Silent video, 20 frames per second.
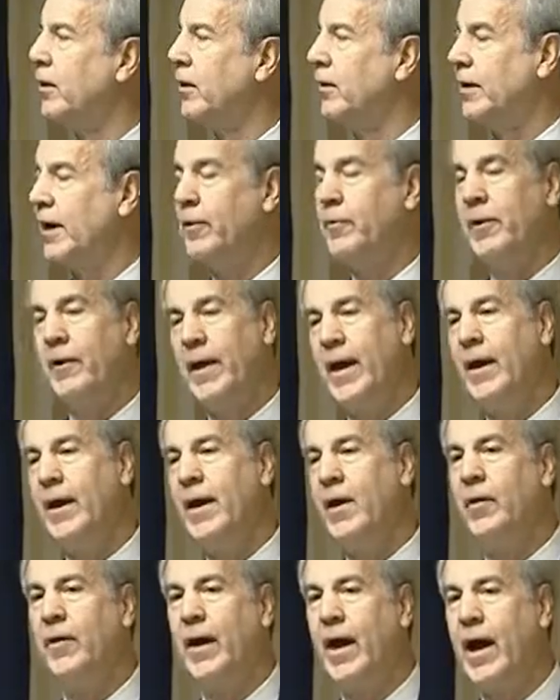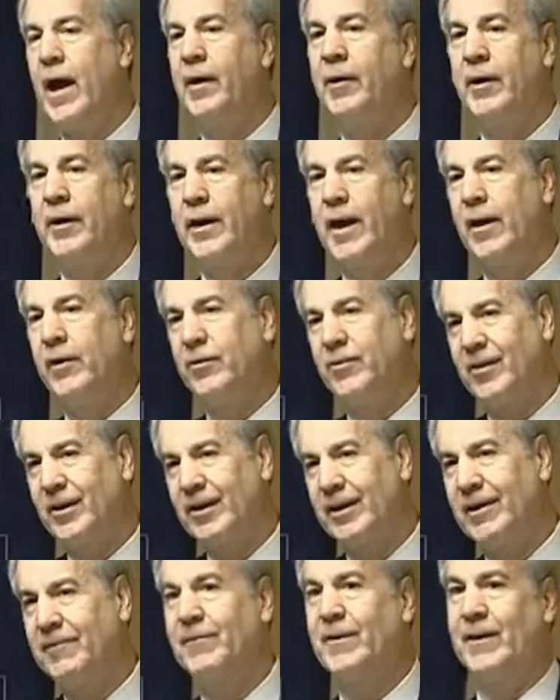that held the hiring down
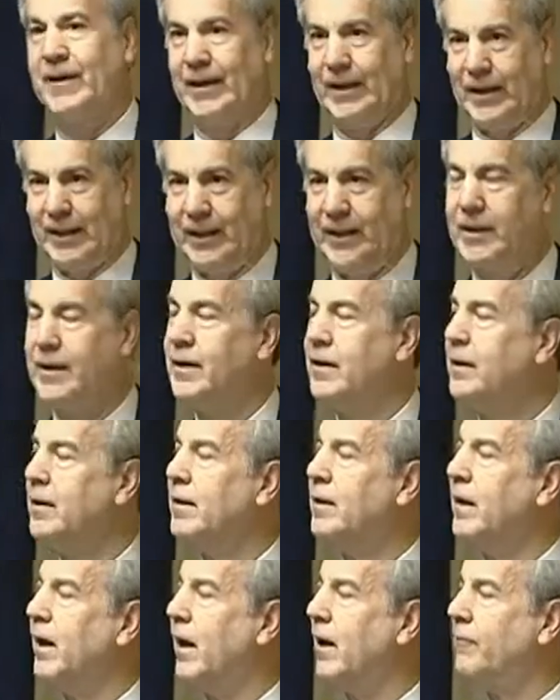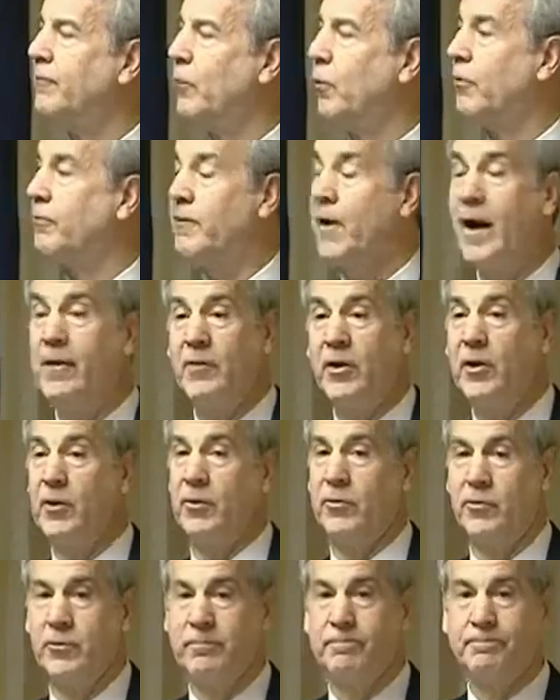significantly for 5
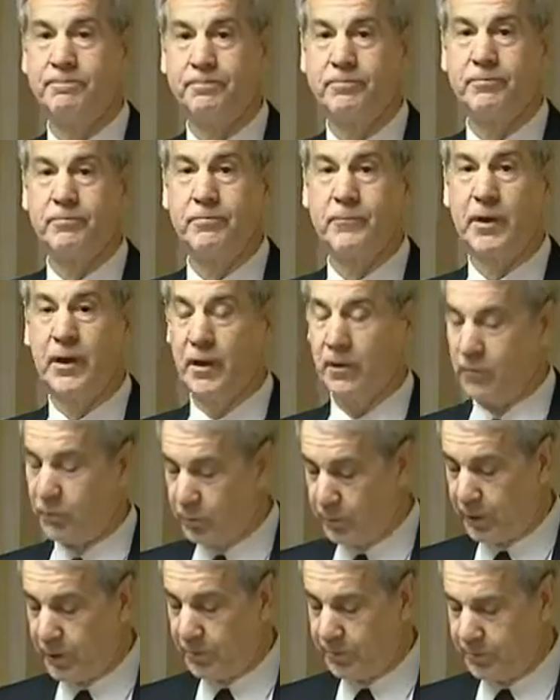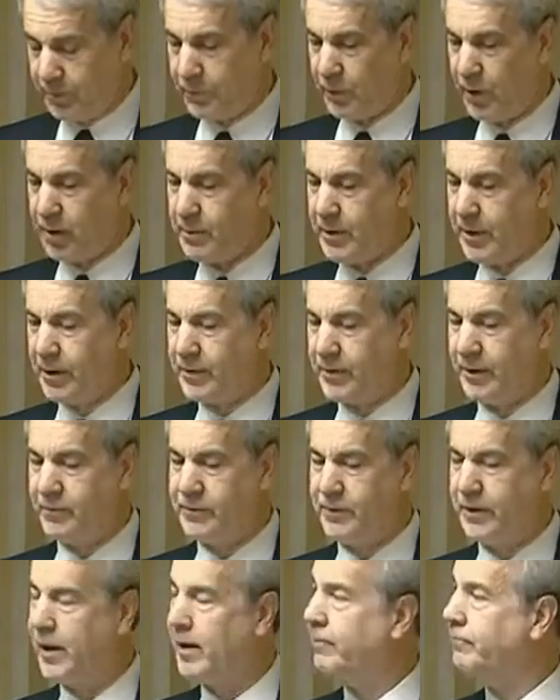years. It's really been a tough
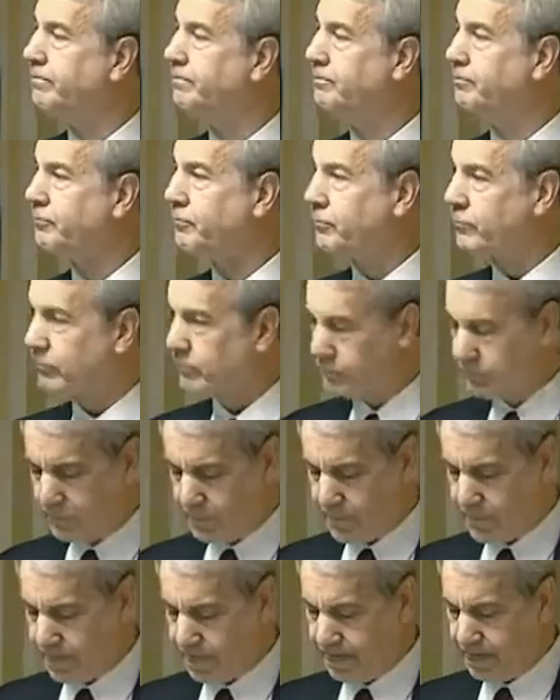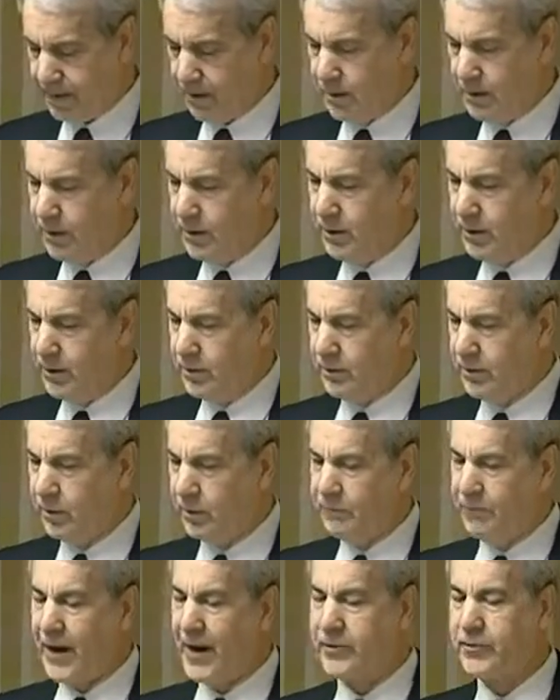time. So
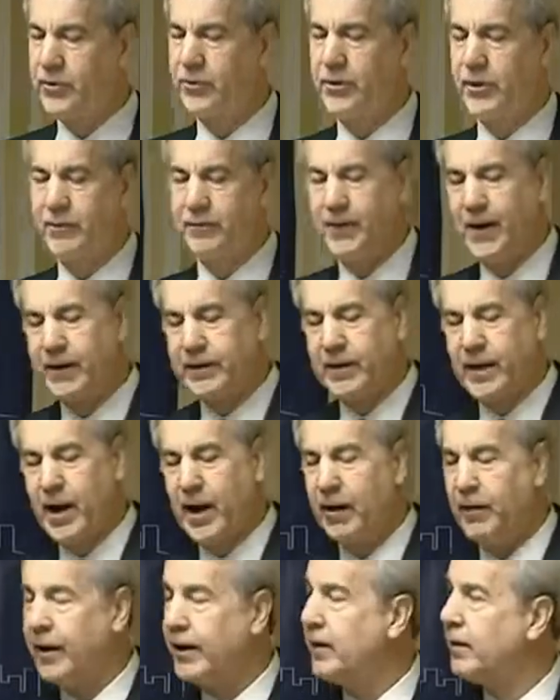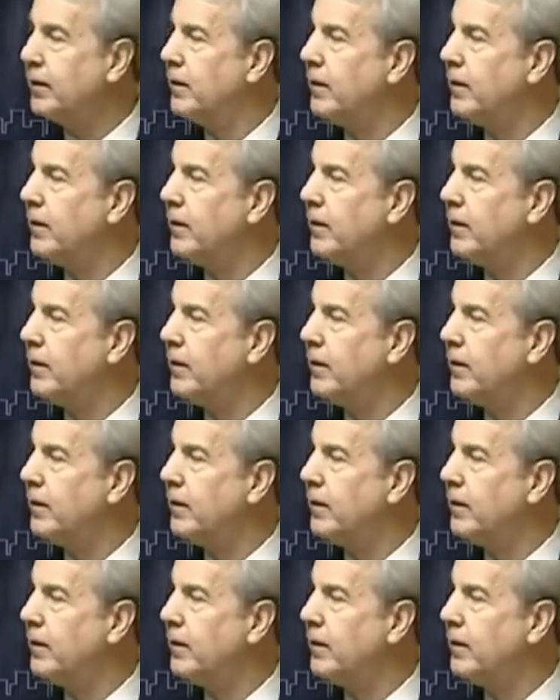factors that affect the hiring,